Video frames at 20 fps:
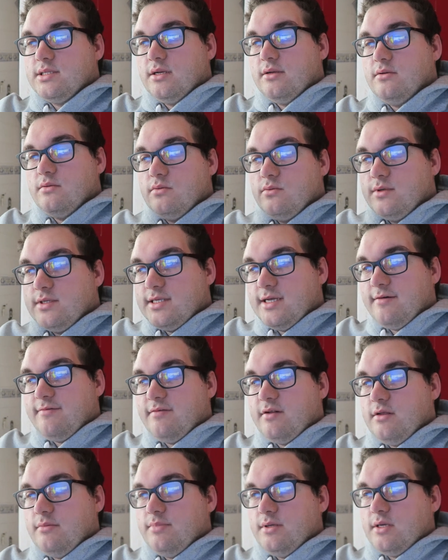So we'll
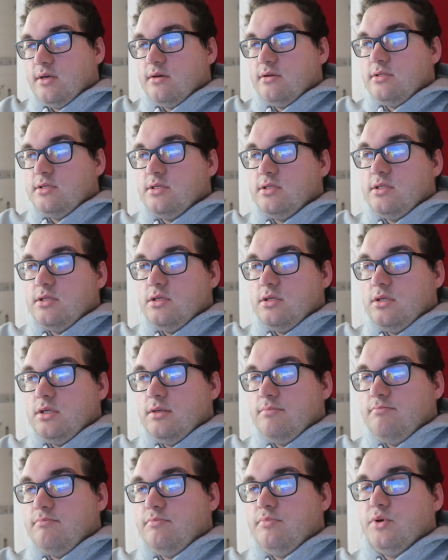definitely be going to
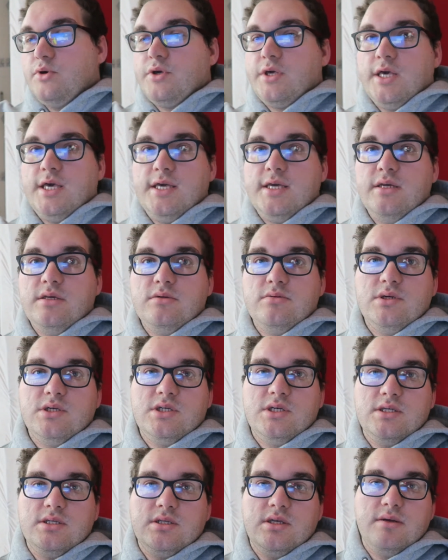the bookies,
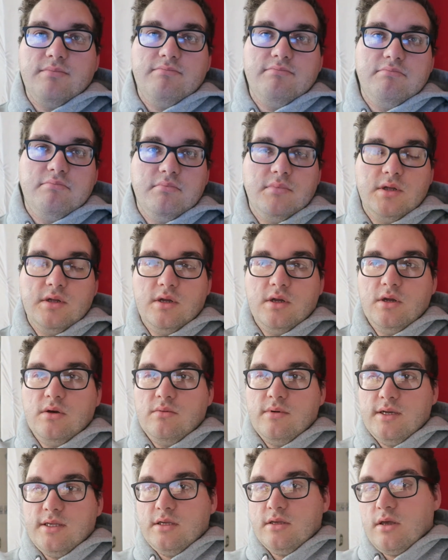which is the
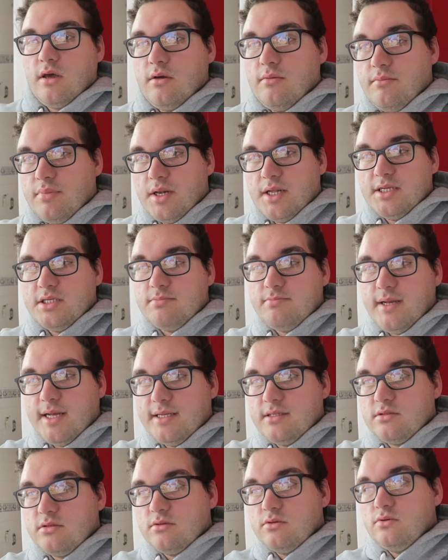where you go and place
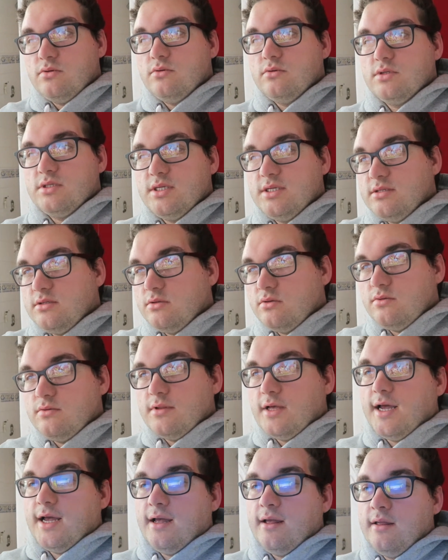bets on horses and all
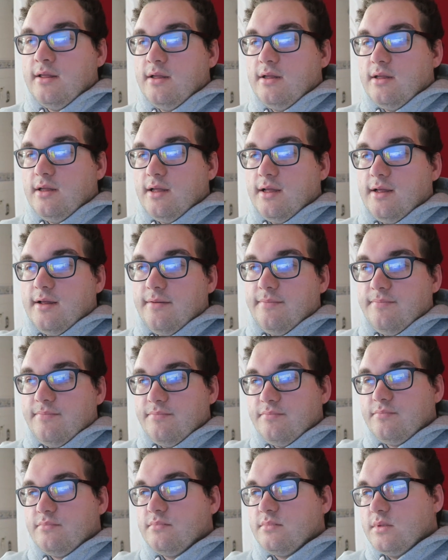that,
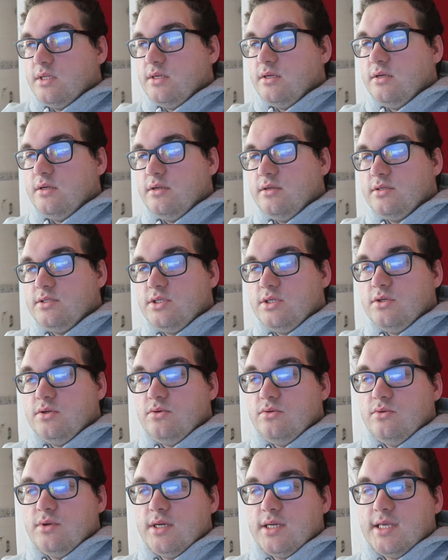
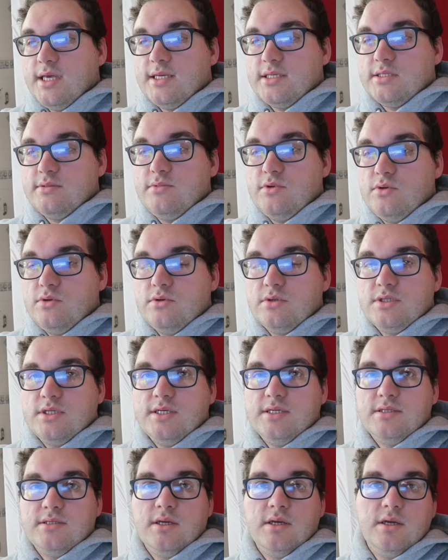to get some
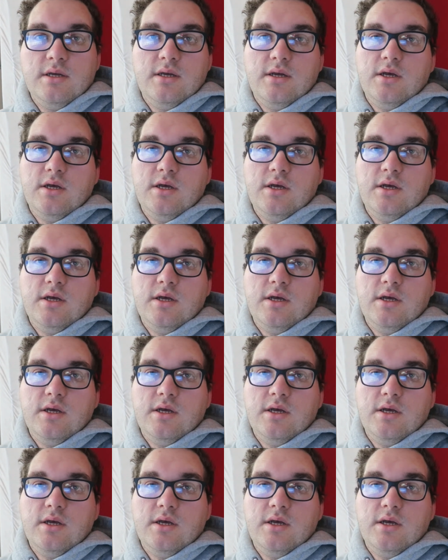horses